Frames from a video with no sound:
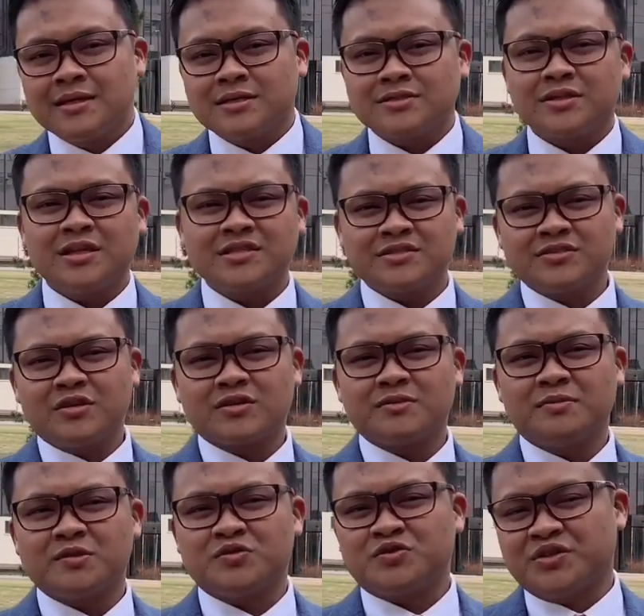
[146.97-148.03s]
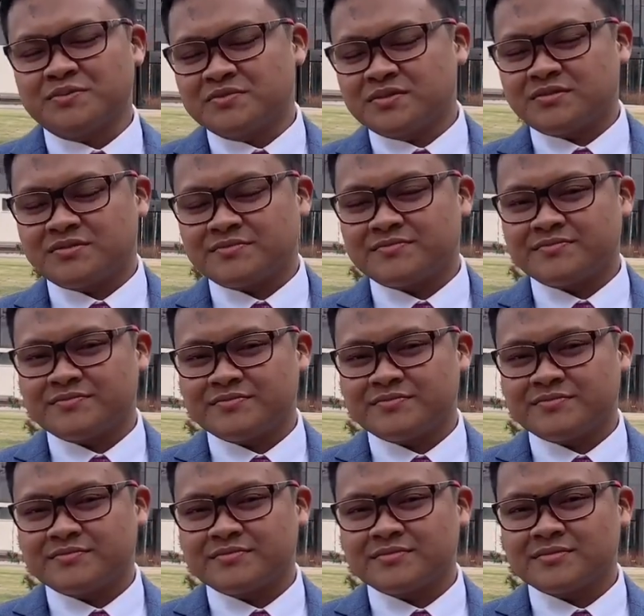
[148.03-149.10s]
So let's talk about dreams.
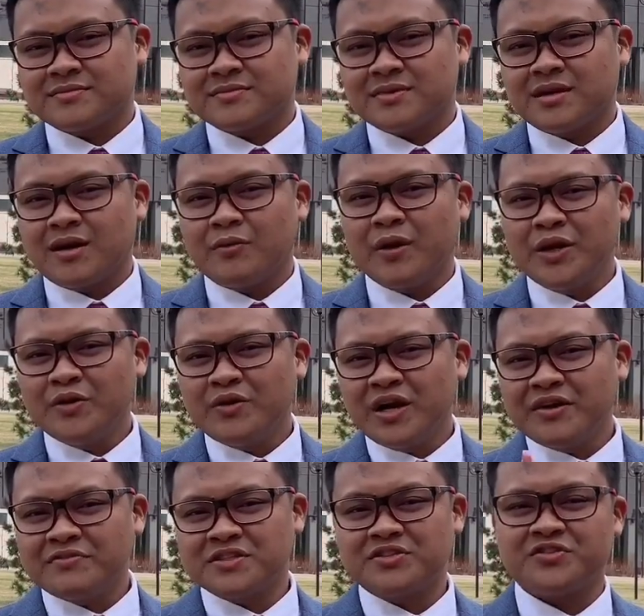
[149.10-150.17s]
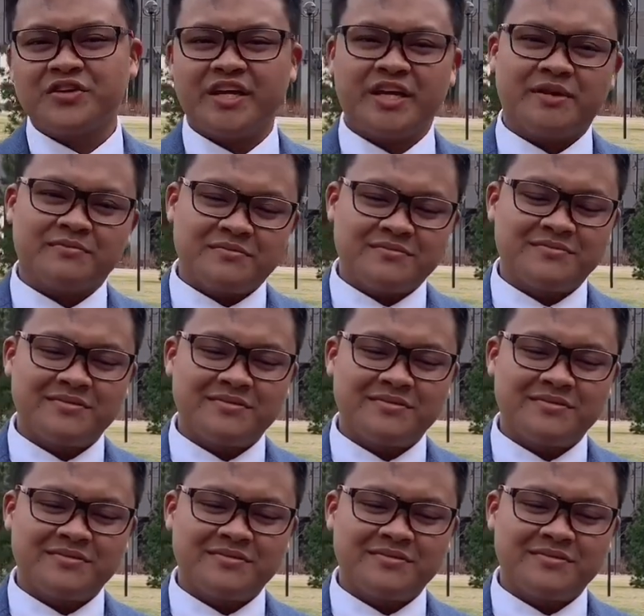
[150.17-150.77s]
When you have a dream,